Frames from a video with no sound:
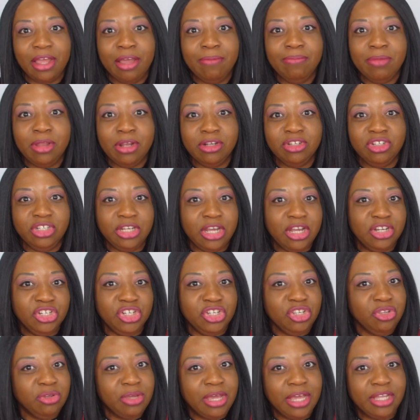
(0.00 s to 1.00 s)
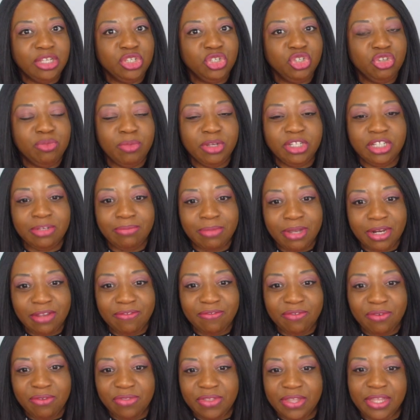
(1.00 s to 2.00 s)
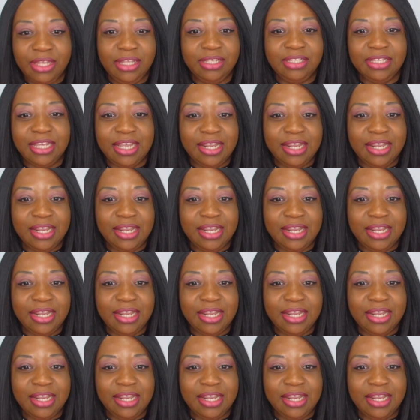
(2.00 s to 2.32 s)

I'm not charging you guys too much money for these,